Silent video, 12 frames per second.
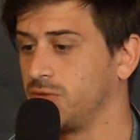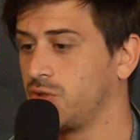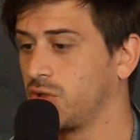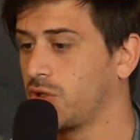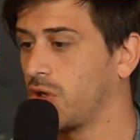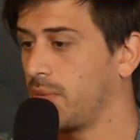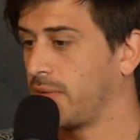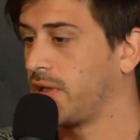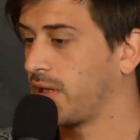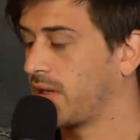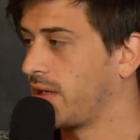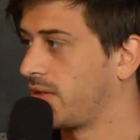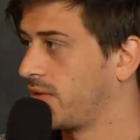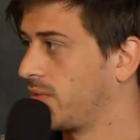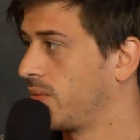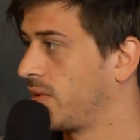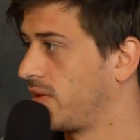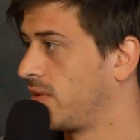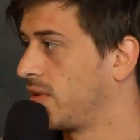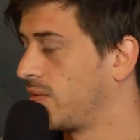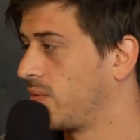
to communicate with uh,